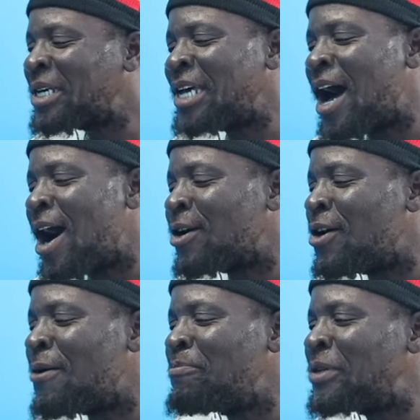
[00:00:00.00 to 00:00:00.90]
can not
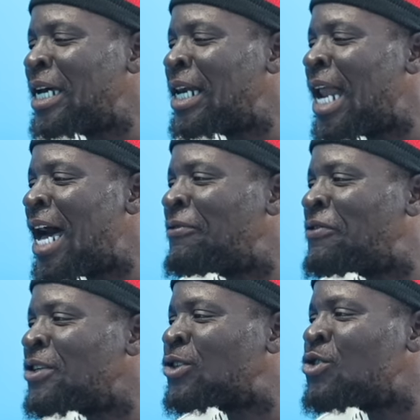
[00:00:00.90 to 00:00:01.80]
complain.
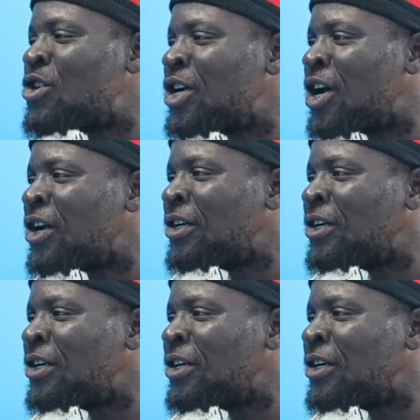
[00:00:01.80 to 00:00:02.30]
Life is good, you know?